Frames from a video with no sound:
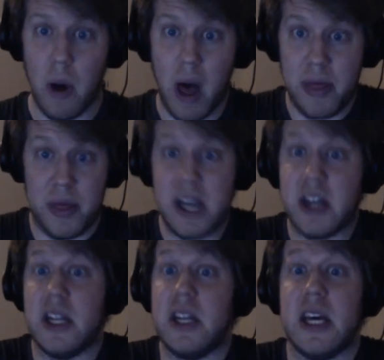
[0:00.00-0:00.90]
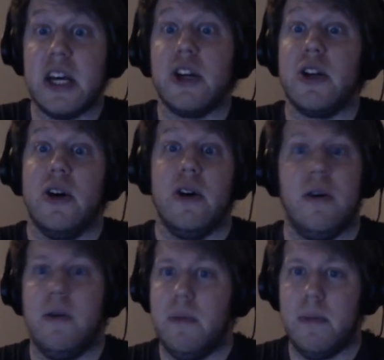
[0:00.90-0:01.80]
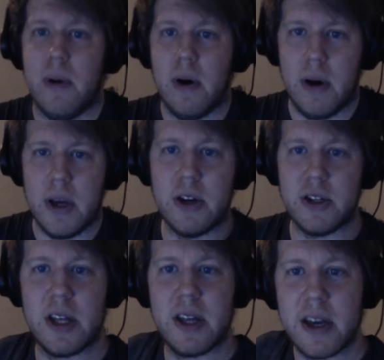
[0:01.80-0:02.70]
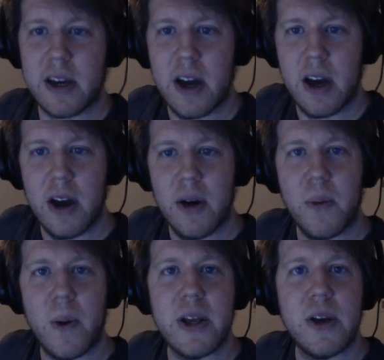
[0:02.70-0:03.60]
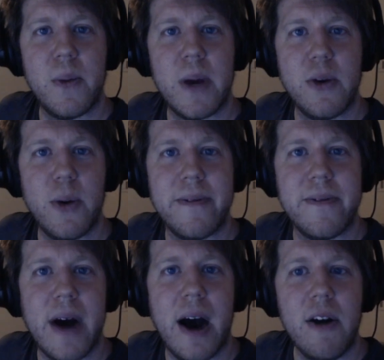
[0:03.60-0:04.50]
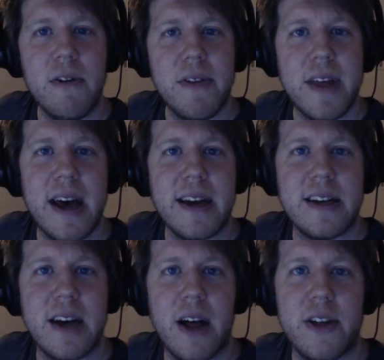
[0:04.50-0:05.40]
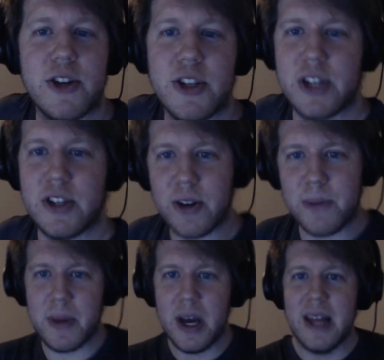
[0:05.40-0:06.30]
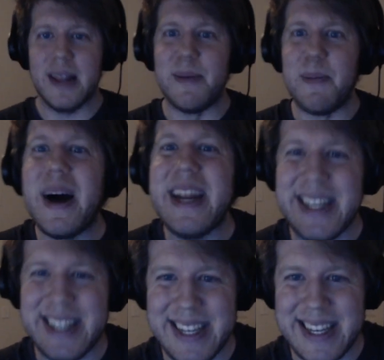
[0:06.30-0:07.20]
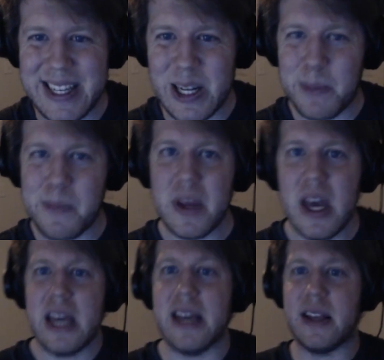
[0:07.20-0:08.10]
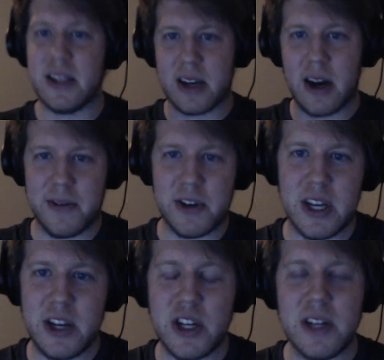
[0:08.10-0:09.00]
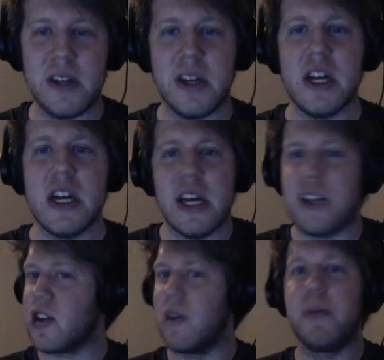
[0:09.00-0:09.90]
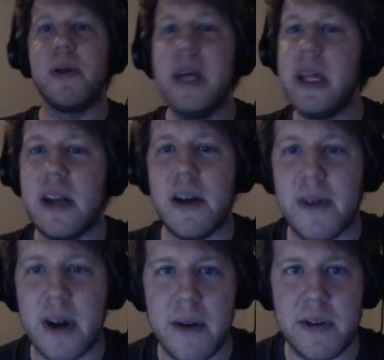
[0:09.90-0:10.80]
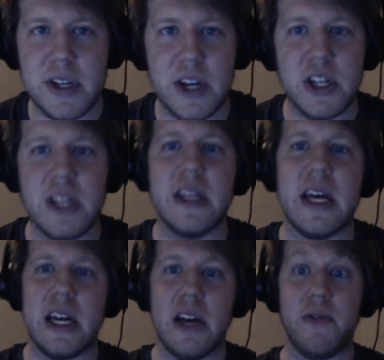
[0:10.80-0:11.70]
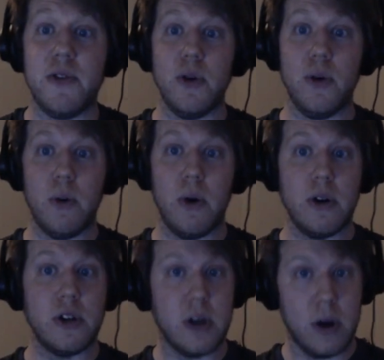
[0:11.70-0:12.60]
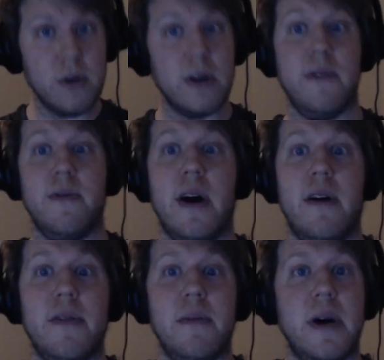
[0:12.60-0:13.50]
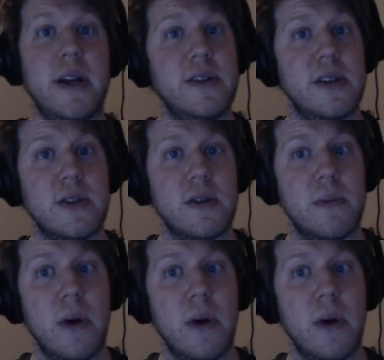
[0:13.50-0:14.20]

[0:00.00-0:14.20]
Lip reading: They could. Here's the thing. When you involve that dollar system, the money system, in this conversation, it's a completely different conversation than if you don't involve the money system.